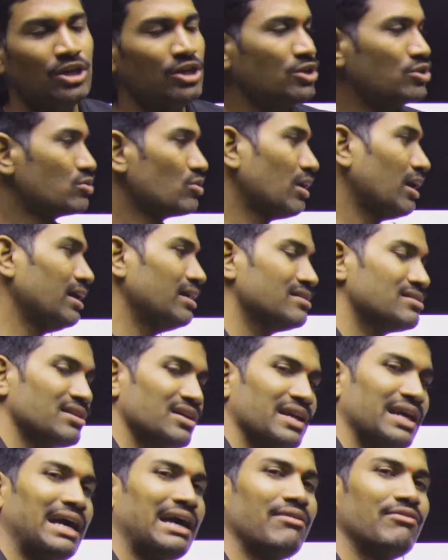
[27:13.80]
So oils
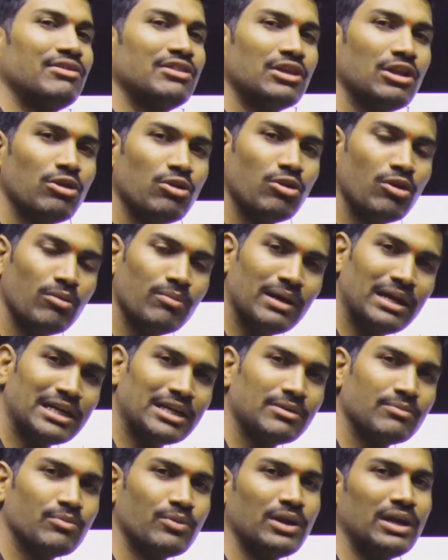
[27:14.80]
are having a low
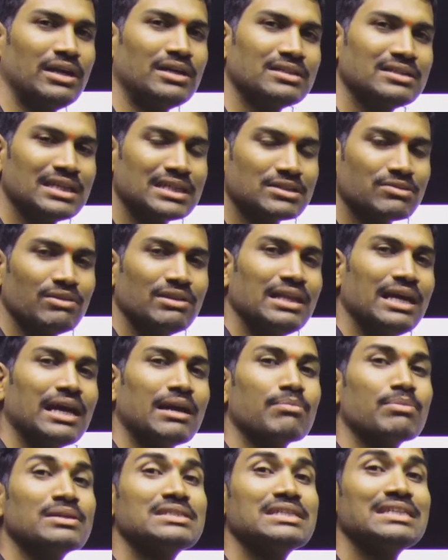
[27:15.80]
melting point, that's why they are
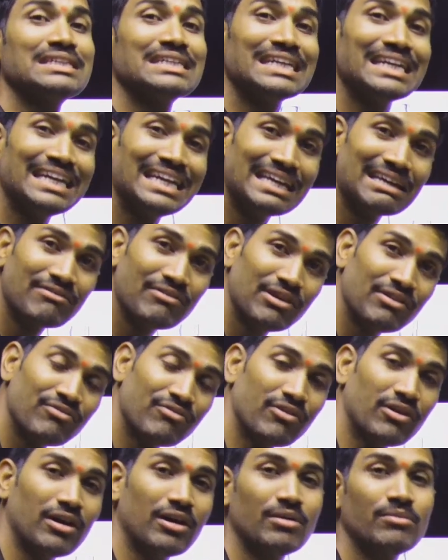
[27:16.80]
present in liquid
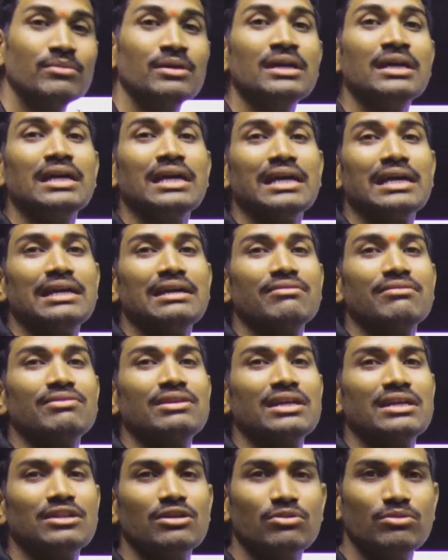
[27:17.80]
form even
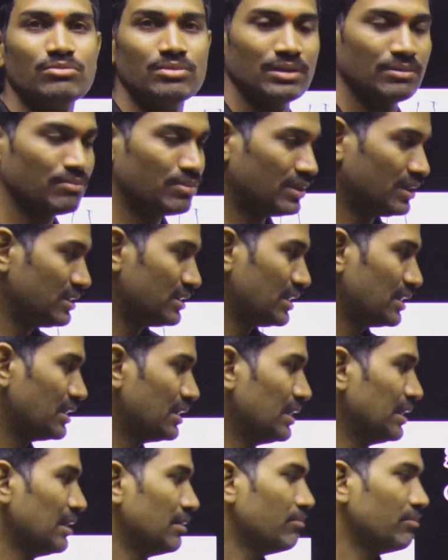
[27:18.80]
at the room temperature.
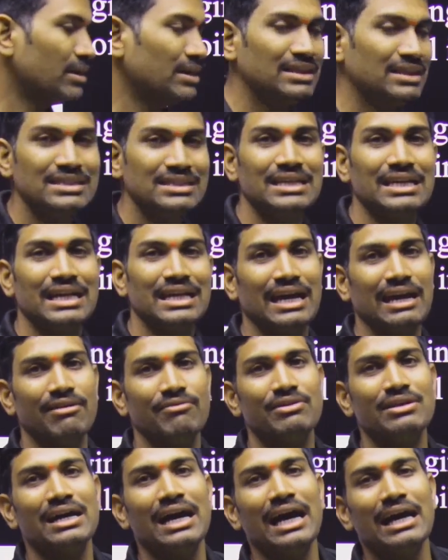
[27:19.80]
But these are
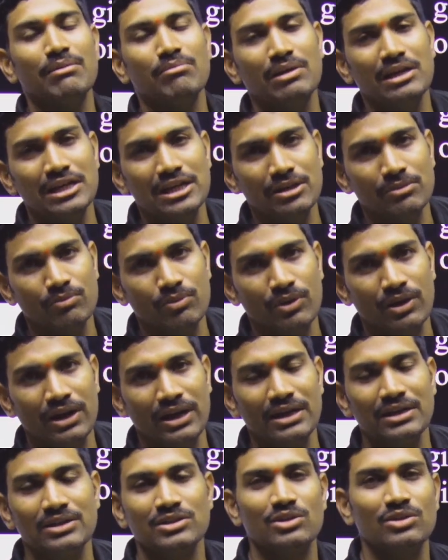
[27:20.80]
having high melting
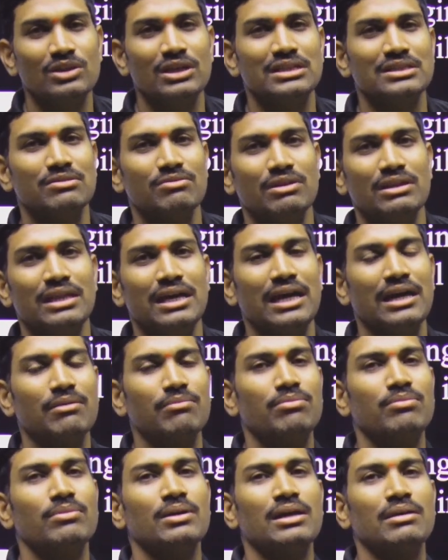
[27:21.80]
point, so that's why they are
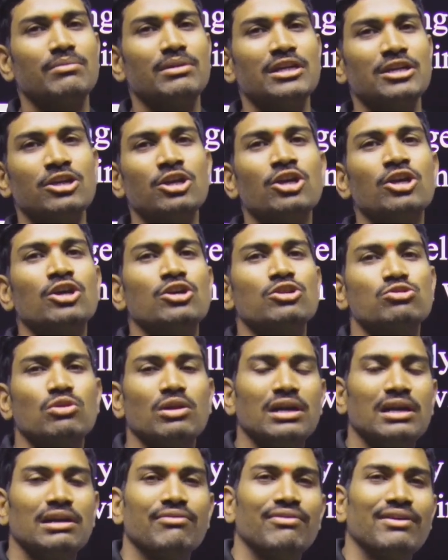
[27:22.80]
becoming
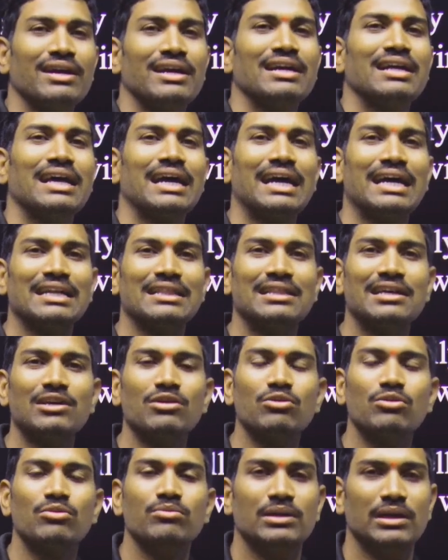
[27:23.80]
solidified at the
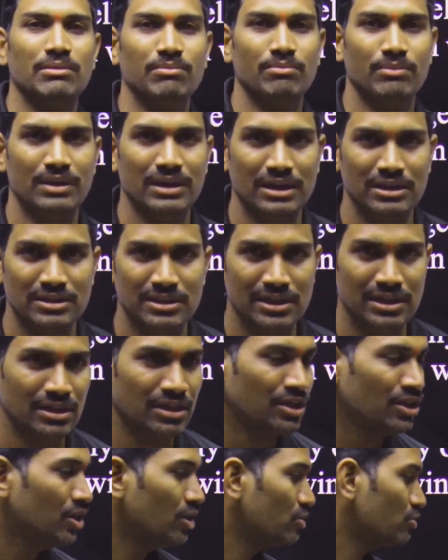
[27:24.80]
room temperature.
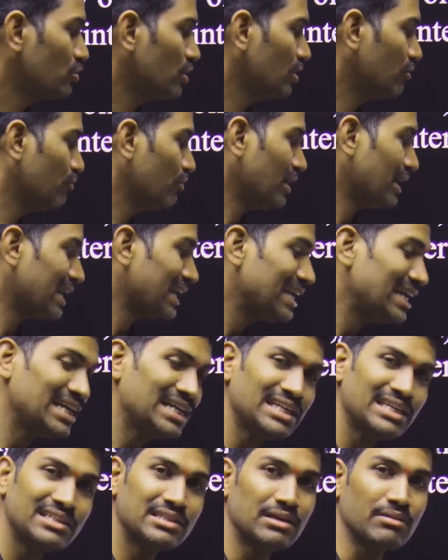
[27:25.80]
So if you are
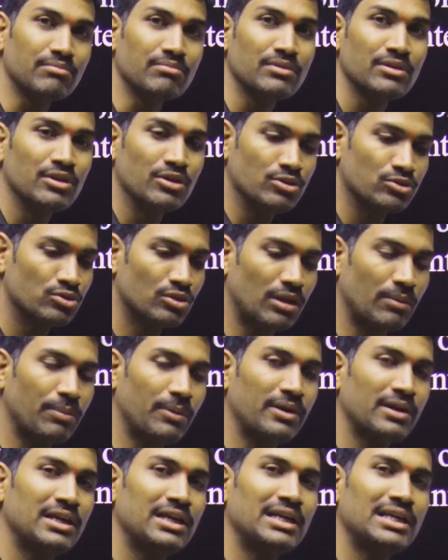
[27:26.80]
heating them, so
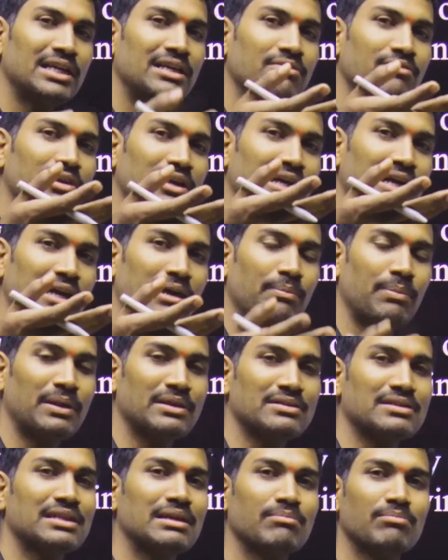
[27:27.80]
upon heating, what happens?
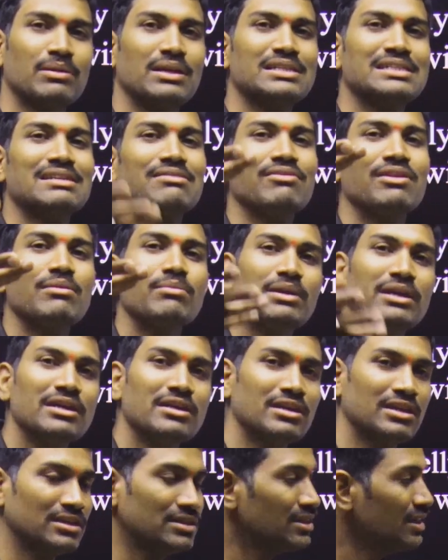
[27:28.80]
Temperature will be
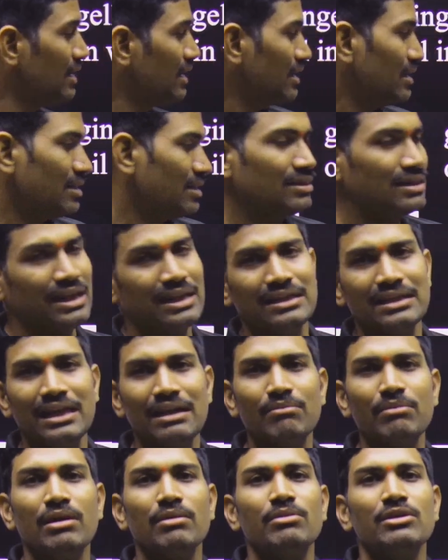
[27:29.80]
increased, then they
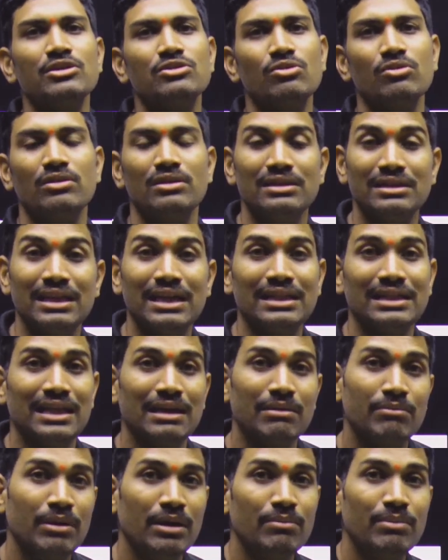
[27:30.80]
may
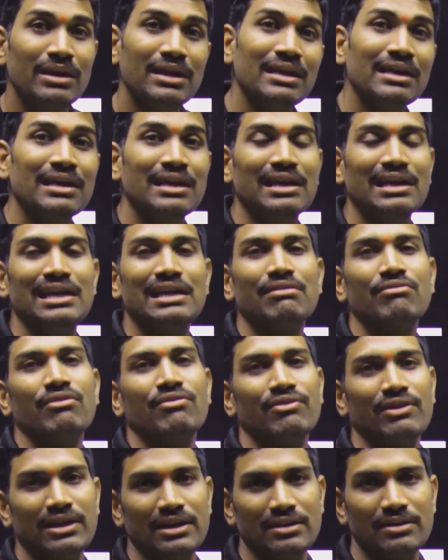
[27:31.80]
be
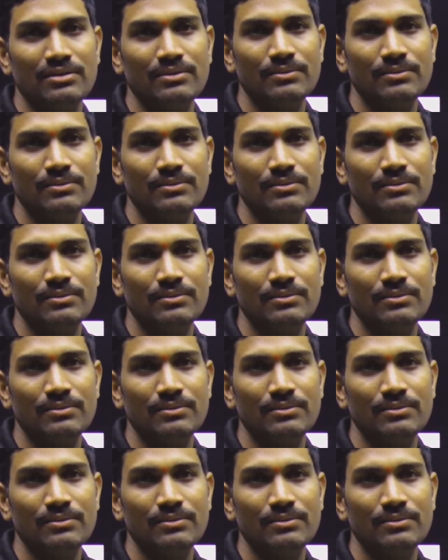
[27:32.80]
liquefied.